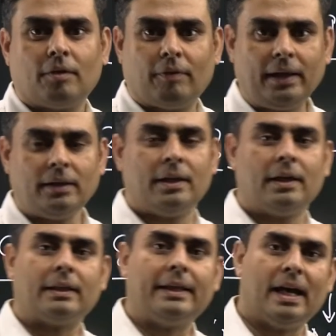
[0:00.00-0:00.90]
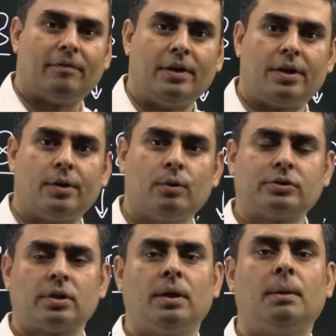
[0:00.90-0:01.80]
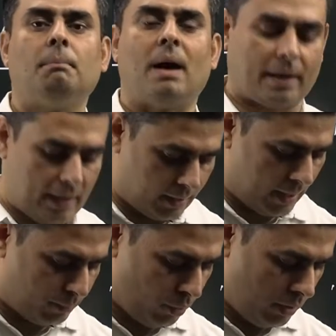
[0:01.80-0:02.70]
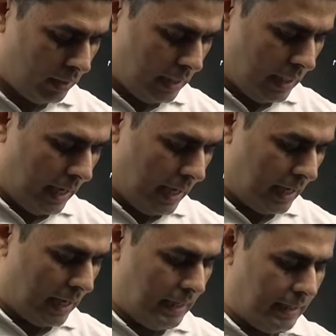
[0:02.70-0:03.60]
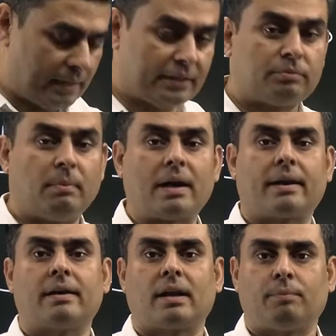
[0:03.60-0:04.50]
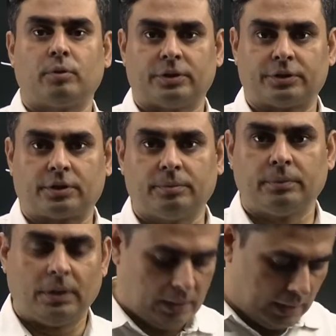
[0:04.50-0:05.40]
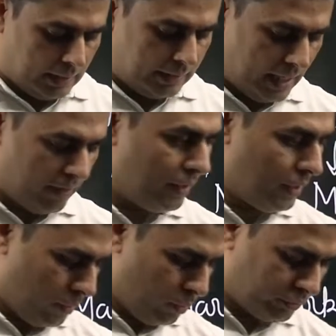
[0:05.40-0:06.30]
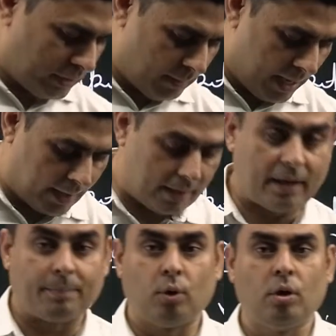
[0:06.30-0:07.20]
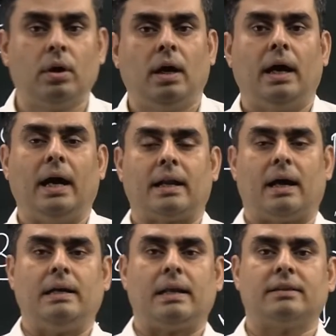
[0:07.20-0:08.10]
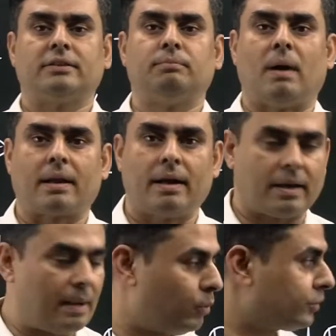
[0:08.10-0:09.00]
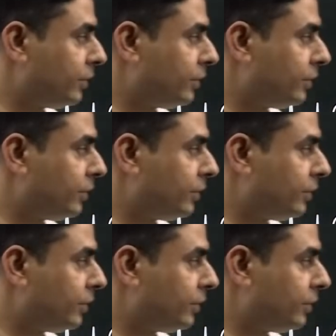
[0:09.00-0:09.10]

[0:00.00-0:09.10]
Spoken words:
Fine. They have introduced market repo, and under this market repo system, they have introduced the market repo, and under this market repo